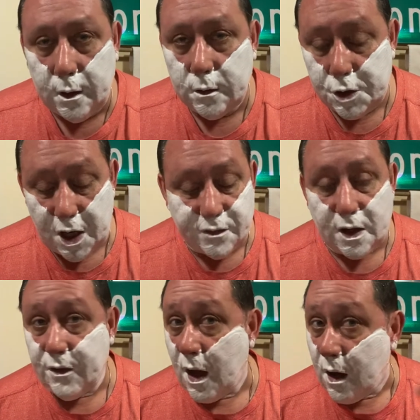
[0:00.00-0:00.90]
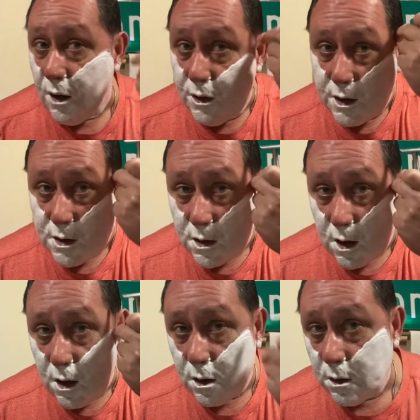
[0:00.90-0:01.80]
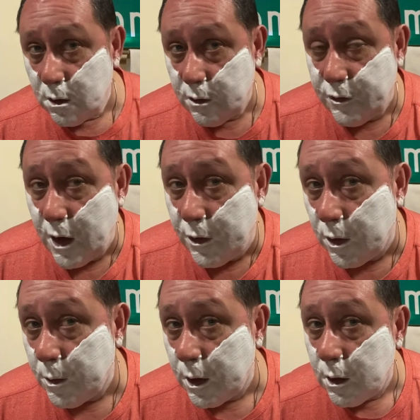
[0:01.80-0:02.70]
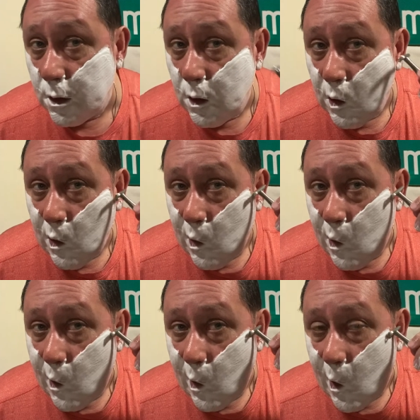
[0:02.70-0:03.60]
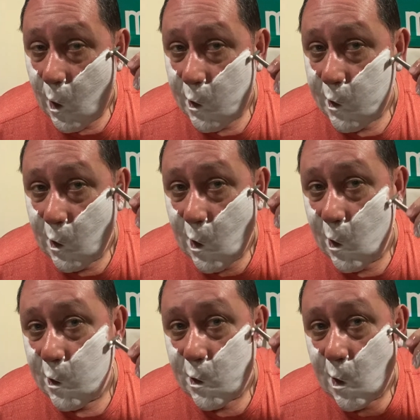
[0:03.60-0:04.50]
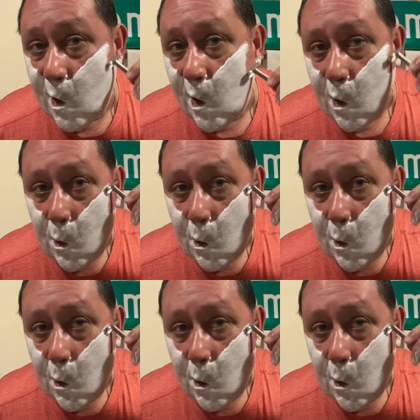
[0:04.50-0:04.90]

shaves I've got on this Feather, but Still going strong.